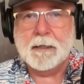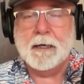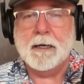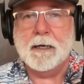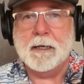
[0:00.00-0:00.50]

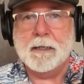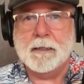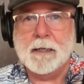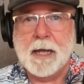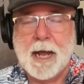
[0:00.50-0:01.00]

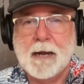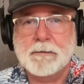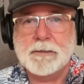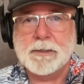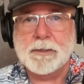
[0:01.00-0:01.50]
on
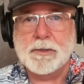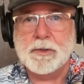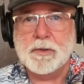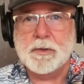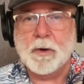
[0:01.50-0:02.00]
how
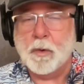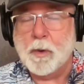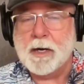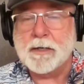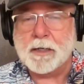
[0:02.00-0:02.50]
to or
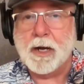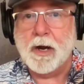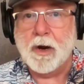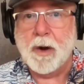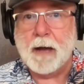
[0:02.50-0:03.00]
where to go,